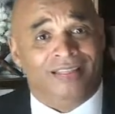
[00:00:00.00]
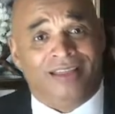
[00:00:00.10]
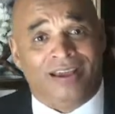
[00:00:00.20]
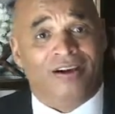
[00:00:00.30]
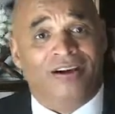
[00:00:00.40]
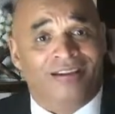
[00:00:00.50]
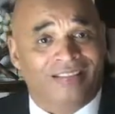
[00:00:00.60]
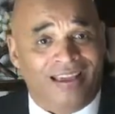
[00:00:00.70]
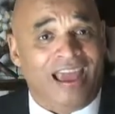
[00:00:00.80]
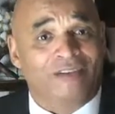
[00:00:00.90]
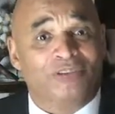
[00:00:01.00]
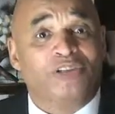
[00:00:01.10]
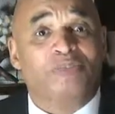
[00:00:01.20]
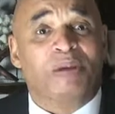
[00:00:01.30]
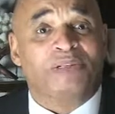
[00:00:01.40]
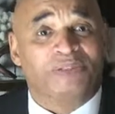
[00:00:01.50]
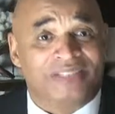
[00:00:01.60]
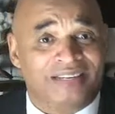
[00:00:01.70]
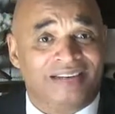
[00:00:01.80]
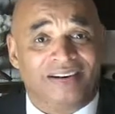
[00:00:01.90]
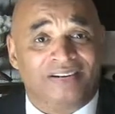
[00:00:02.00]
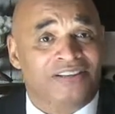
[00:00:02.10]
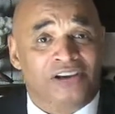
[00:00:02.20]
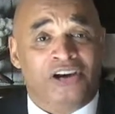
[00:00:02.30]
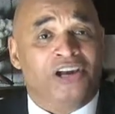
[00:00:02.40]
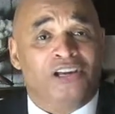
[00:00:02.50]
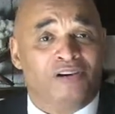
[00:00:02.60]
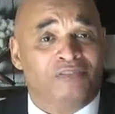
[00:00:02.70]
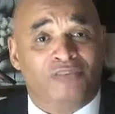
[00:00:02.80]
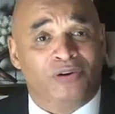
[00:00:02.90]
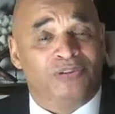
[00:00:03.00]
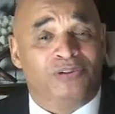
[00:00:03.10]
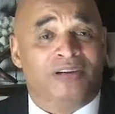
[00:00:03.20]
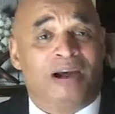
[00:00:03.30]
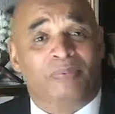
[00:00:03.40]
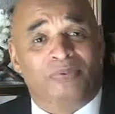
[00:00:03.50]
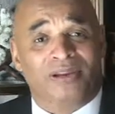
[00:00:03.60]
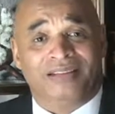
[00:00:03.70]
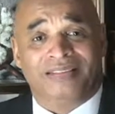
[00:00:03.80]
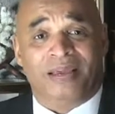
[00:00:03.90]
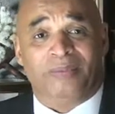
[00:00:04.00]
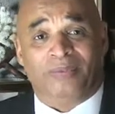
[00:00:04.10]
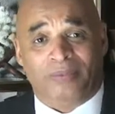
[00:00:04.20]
they have their specialty and they're cutting on folks on the operating team.